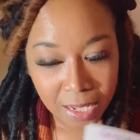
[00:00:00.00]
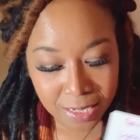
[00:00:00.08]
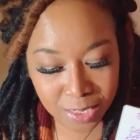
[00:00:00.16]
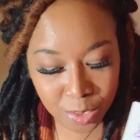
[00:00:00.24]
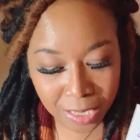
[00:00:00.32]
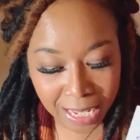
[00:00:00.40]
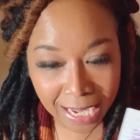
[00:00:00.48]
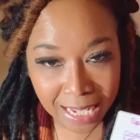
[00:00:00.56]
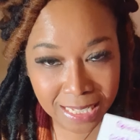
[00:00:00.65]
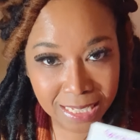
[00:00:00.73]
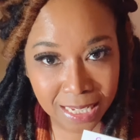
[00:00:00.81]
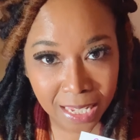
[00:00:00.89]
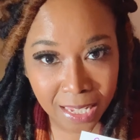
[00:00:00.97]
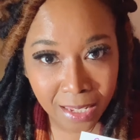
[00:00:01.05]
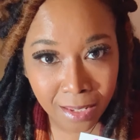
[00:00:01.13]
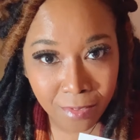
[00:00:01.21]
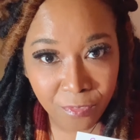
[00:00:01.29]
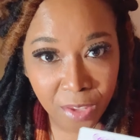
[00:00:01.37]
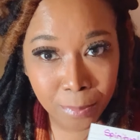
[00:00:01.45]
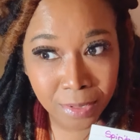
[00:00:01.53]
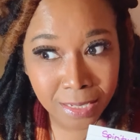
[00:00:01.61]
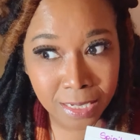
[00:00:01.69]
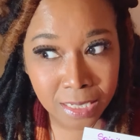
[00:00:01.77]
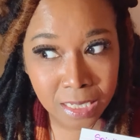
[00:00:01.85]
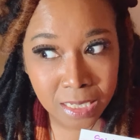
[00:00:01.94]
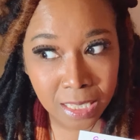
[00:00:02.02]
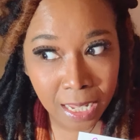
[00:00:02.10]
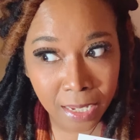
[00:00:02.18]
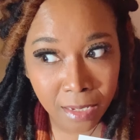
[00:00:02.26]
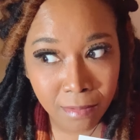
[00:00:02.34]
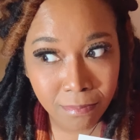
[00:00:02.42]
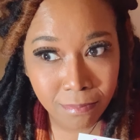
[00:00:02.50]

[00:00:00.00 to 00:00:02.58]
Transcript: So like I said, family, this is like